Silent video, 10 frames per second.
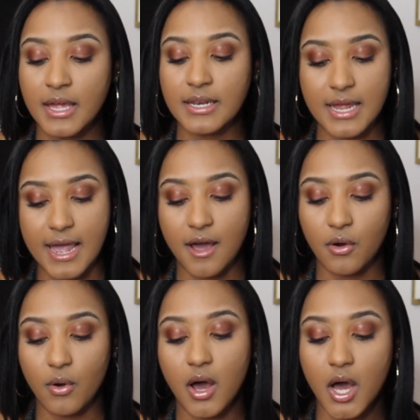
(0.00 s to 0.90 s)

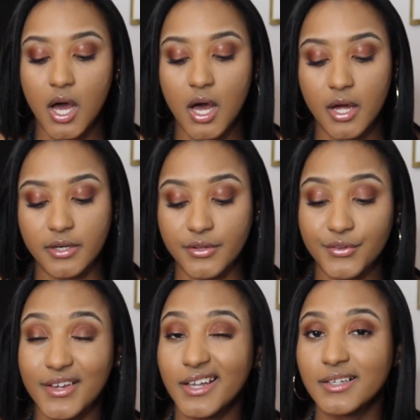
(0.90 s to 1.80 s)
Now, another
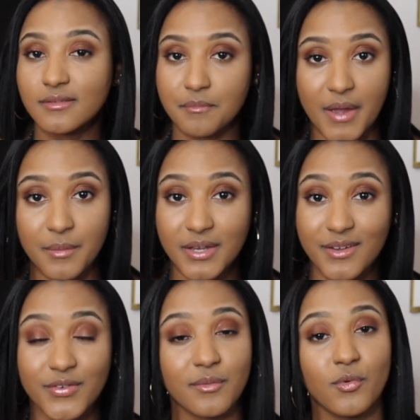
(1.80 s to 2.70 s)
thing, maybe
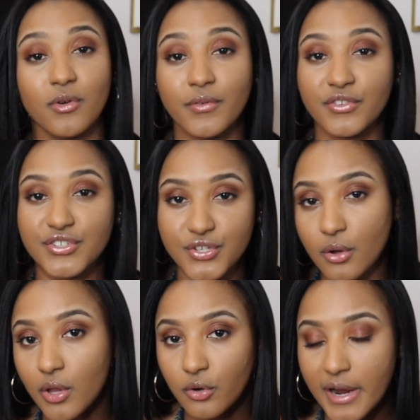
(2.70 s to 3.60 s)
if you're more for the
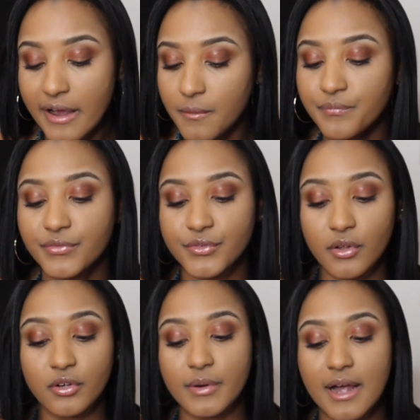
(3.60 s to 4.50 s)
solo
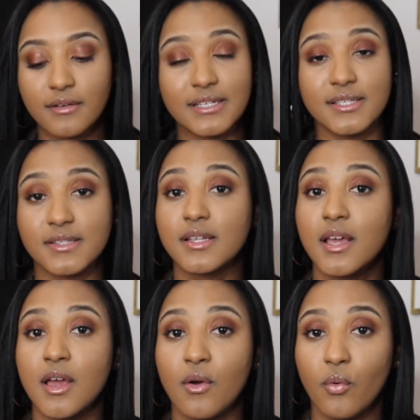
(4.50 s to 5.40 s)
route is
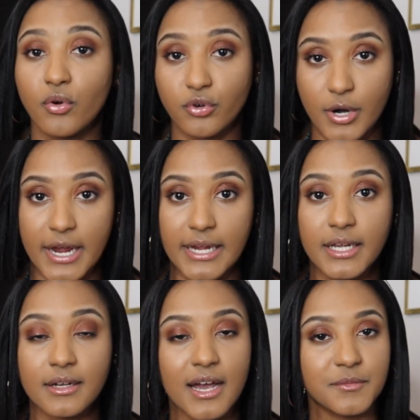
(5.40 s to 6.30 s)

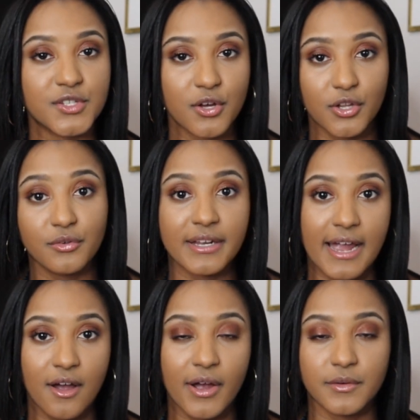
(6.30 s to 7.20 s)
great. I'm solo
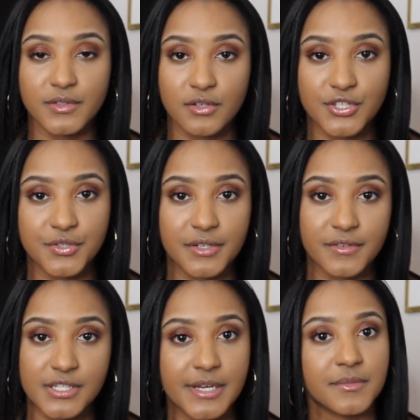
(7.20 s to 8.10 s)
now. I was on 2
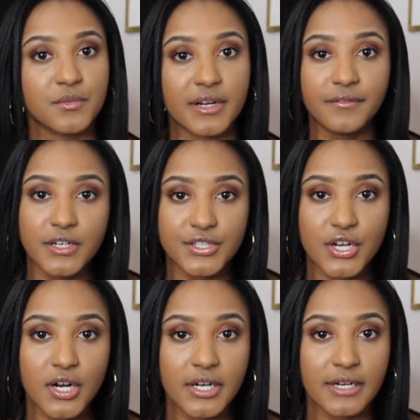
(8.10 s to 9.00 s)
different teams when I first
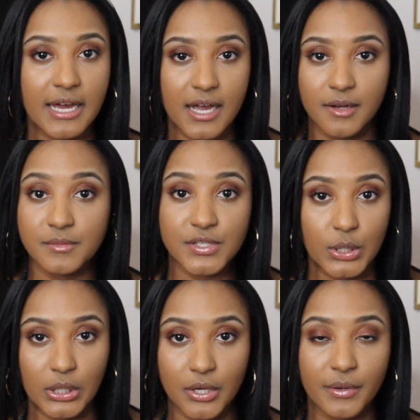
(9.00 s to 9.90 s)
started. Now I'm
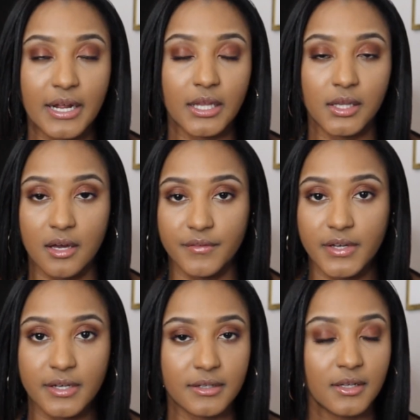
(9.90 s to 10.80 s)
solo and I love
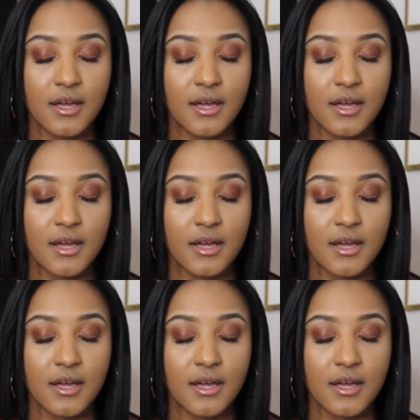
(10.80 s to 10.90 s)
it.